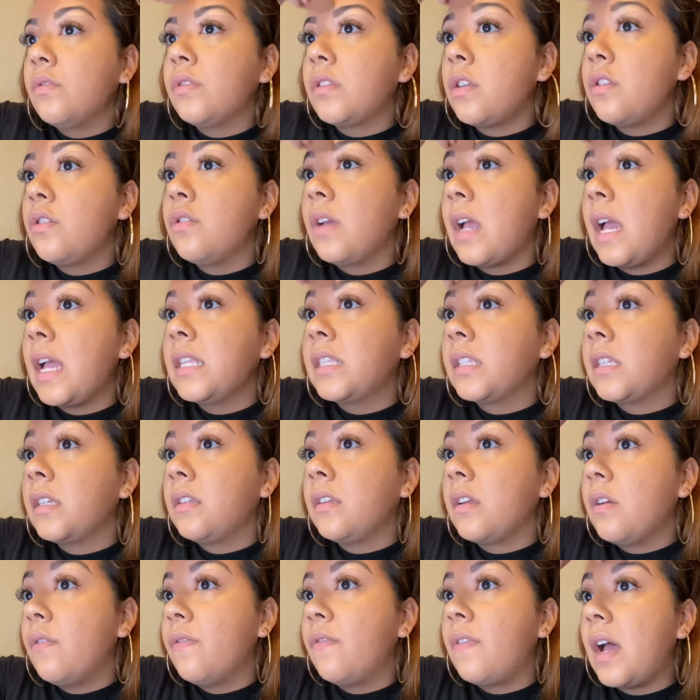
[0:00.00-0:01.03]
so you guys can
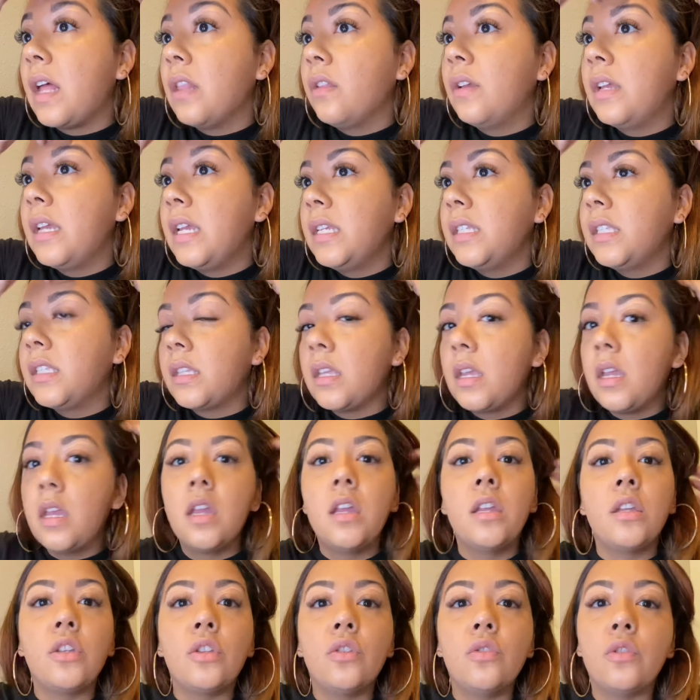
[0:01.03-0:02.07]
go follow his
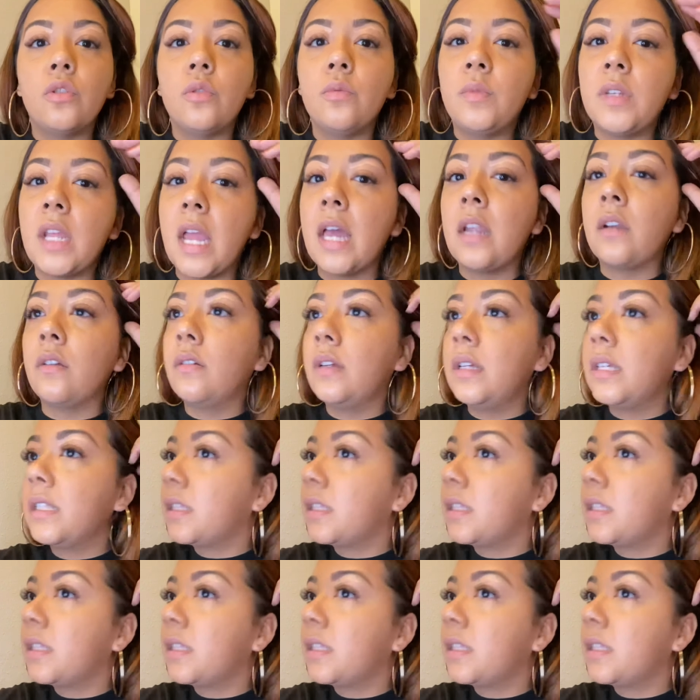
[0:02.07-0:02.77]
YouTube channel and